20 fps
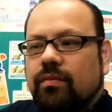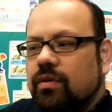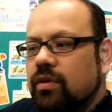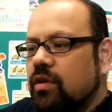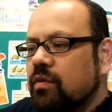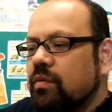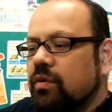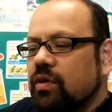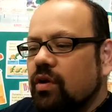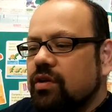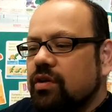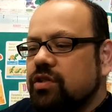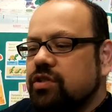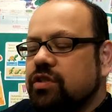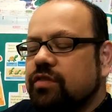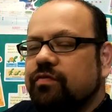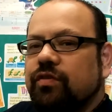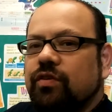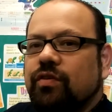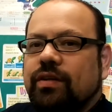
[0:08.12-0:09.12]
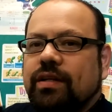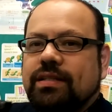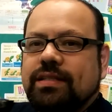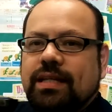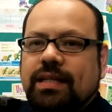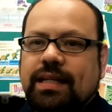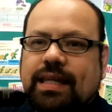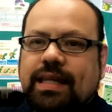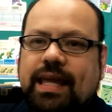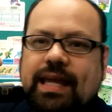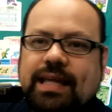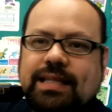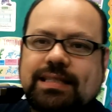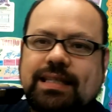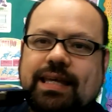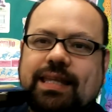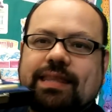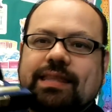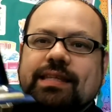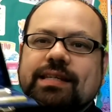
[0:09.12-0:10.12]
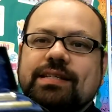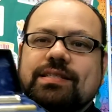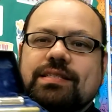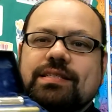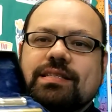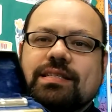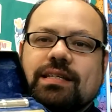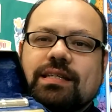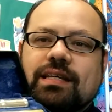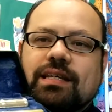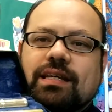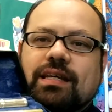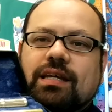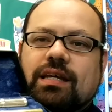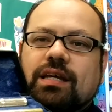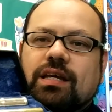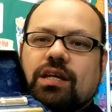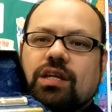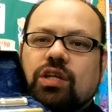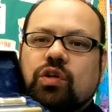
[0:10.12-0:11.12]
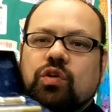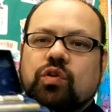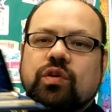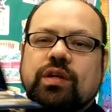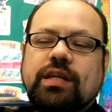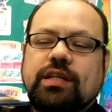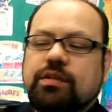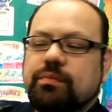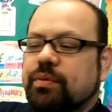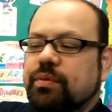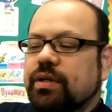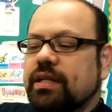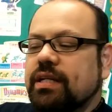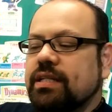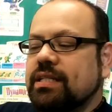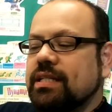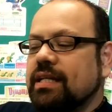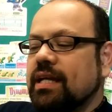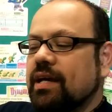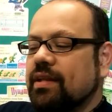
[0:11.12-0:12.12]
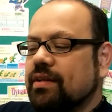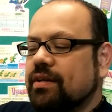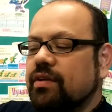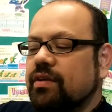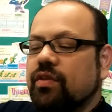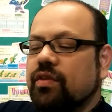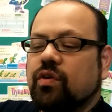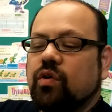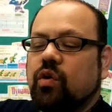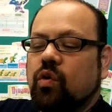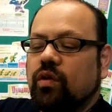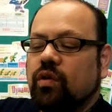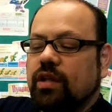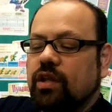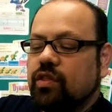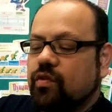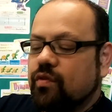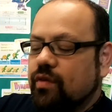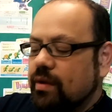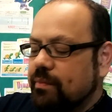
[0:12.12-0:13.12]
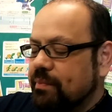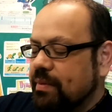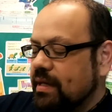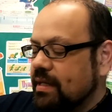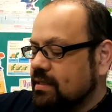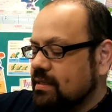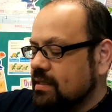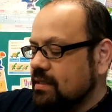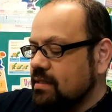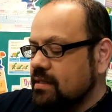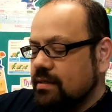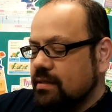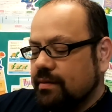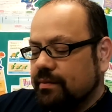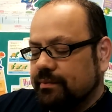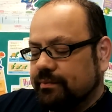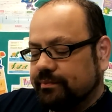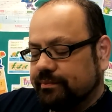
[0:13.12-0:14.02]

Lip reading: You will notice your flute is in a case like this. You need to put it together. There are only 3 pieces.